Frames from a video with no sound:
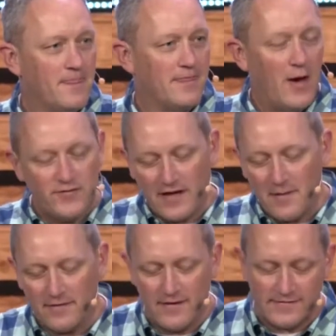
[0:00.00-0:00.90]
I was thinking
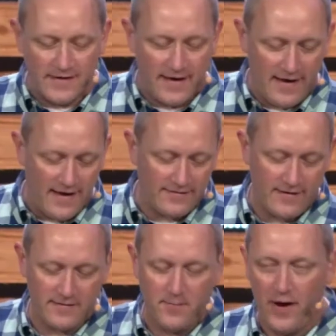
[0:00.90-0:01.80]
about this
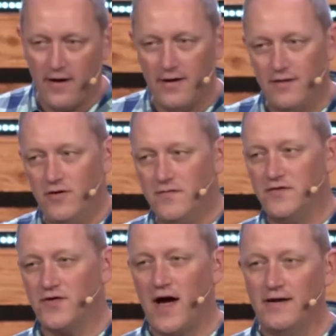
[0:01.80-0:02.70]
as a parent. Have you ever
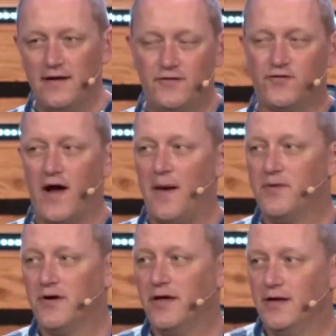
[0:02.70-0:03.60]
tried to entrap
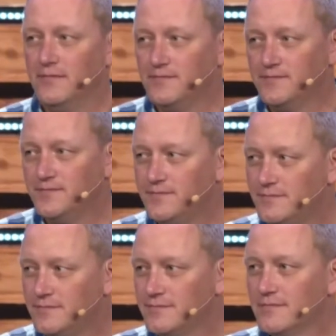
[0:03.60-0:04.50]
your kid?
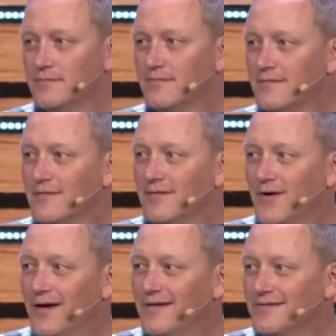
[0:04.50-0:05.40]
All
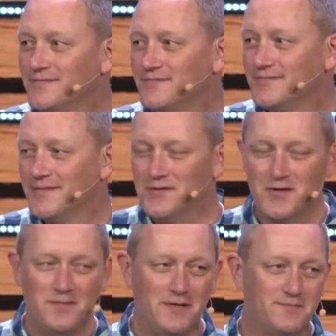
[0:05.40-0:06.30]
right? Here's what
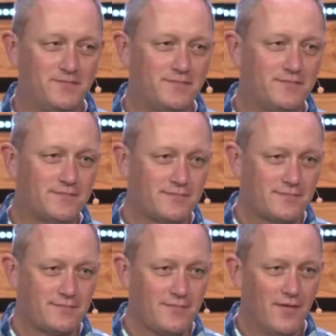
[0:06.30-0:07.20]
I mean.
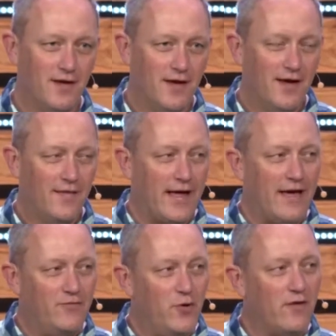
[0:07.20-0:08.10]
Like,
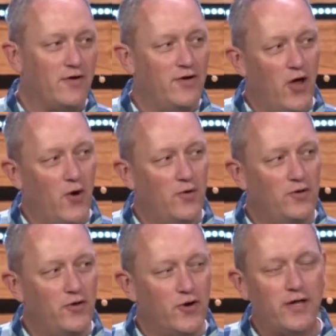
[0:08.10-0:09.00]
have you ever known
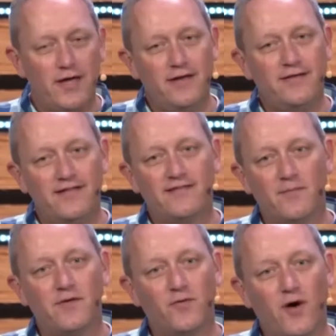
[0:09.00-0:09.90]
your kid did
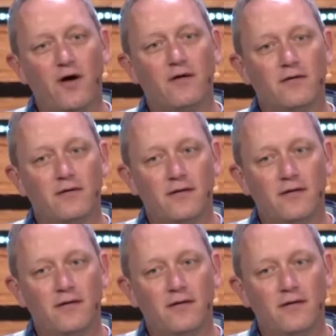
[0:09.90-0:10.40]
something wrong,